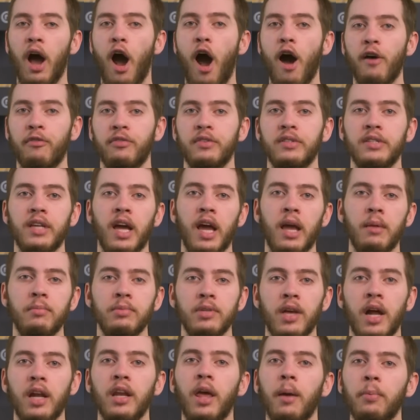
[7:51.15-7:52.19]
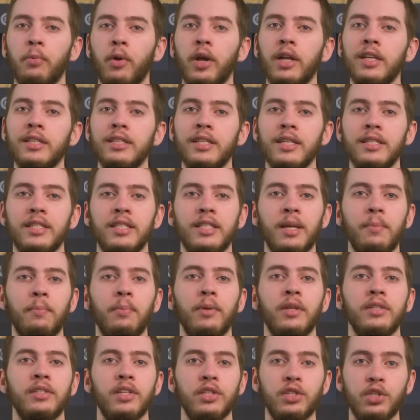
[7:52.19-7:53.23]
Oftentimes, an upgrade is as
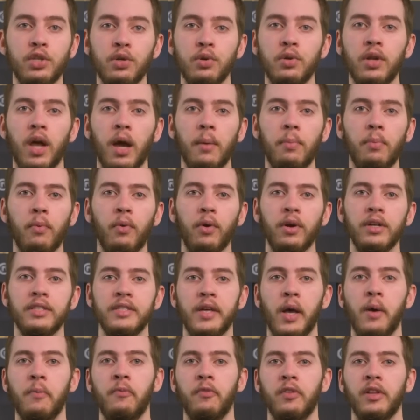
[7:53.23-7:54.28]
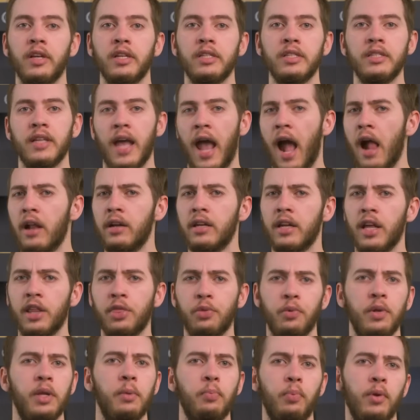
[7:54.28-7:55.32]
simple as a tune-up or as helpful as, how did I
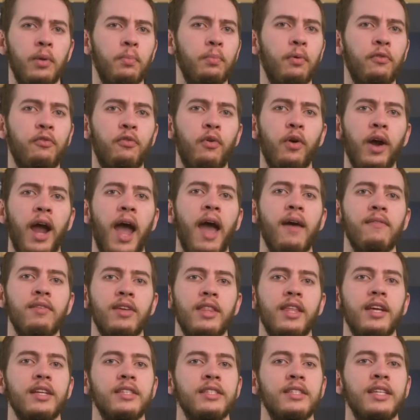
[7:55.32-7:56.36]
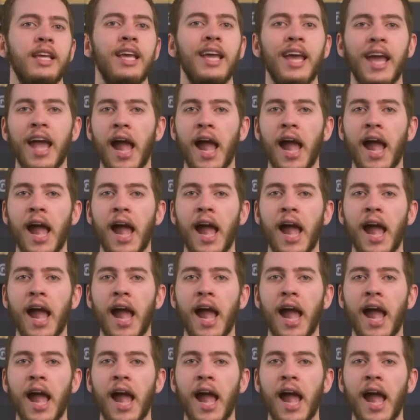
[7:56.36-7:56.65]
3D print before having this?